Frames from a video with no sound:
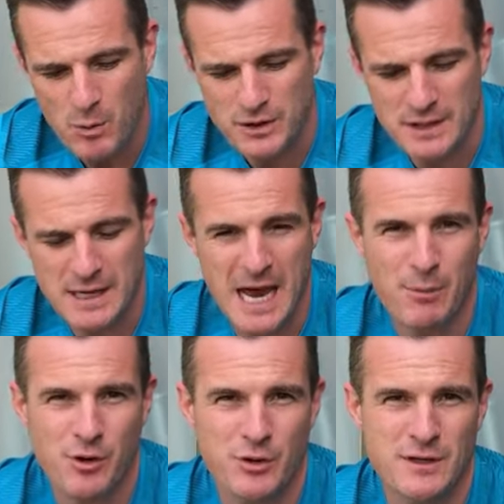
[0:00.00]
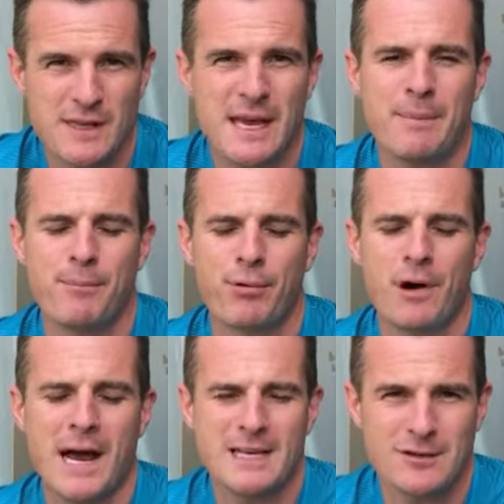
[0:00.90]
which enable you to then
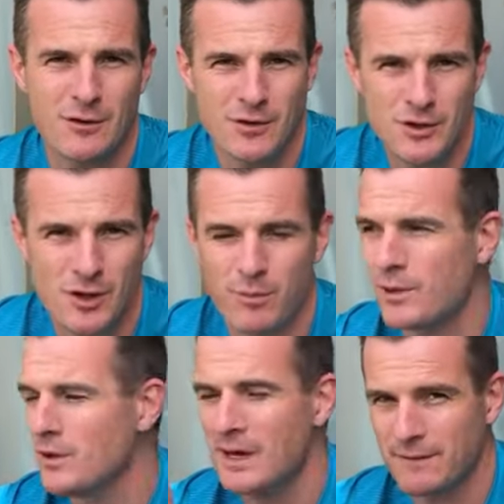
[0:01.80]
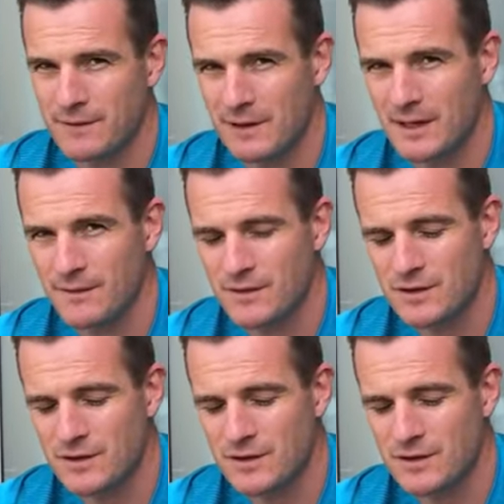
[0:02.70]
brace on top when you have to lift.